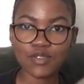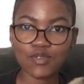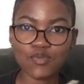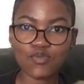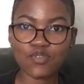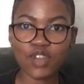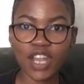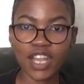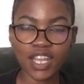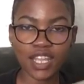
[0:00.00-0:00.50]

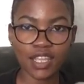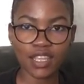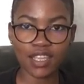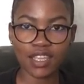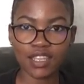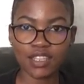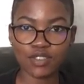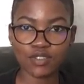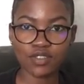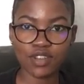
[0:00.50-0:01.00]
running
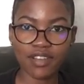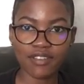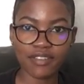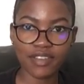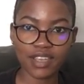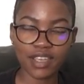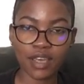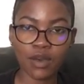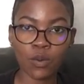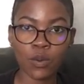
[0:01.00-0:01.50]
in
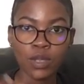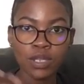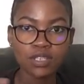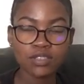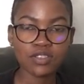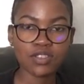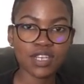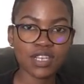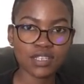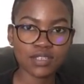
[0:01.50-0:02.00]
traffic. I
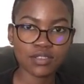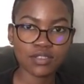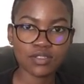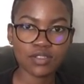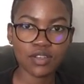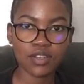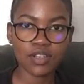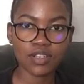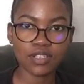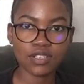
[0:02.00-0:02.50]
want to
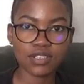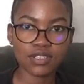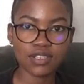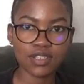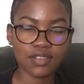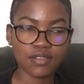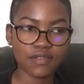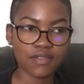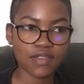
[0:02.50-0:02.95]
insert the